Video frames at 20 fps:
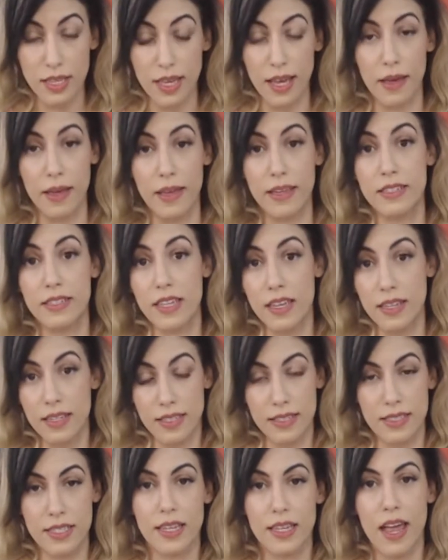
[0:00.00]
Uh, it did
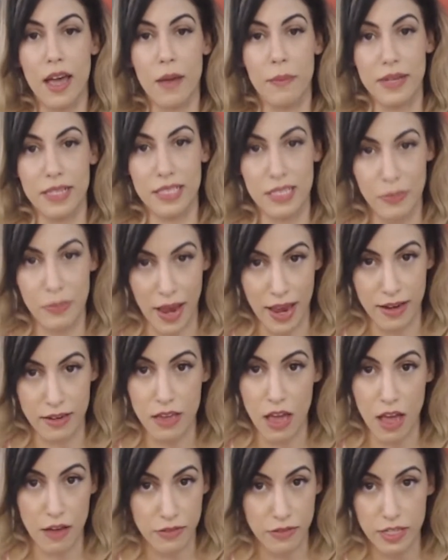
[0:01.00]
did help expand
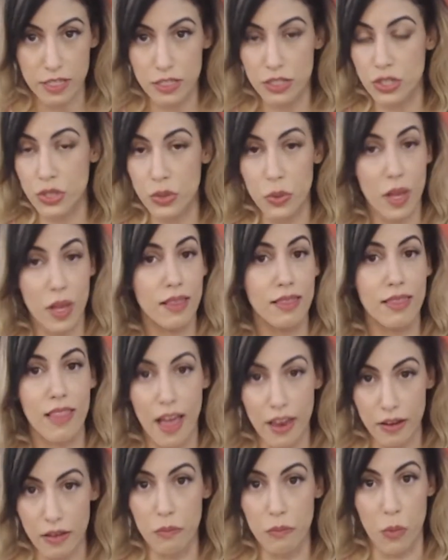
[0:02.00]
coverage to a
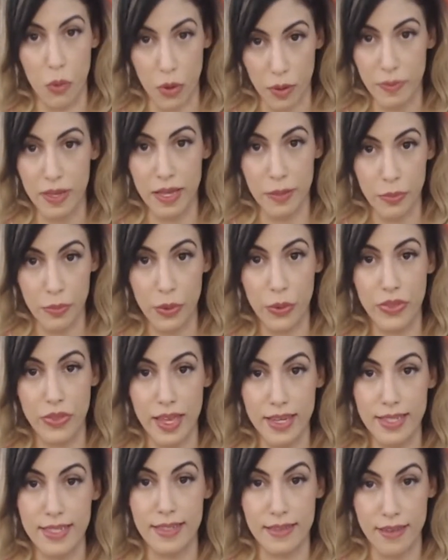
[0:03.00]
lot more people
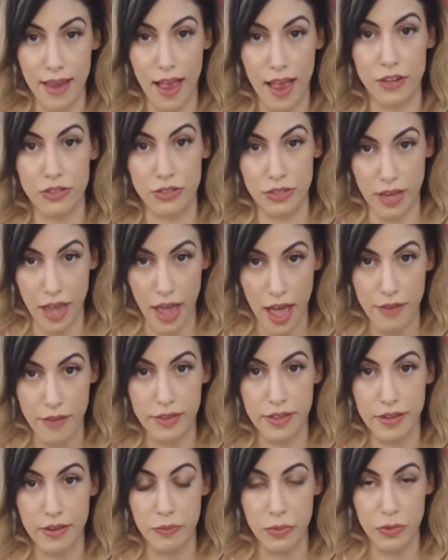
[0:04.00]
that didn't actually have
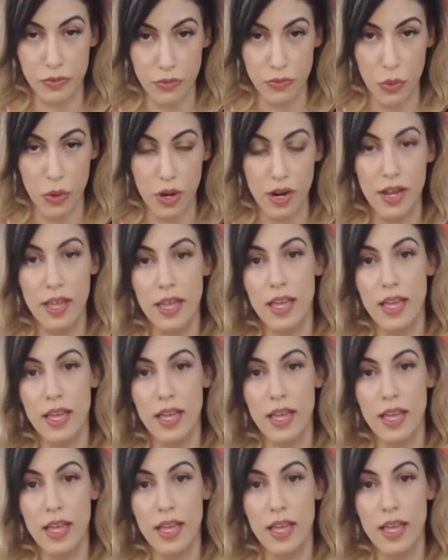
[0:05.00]
it before,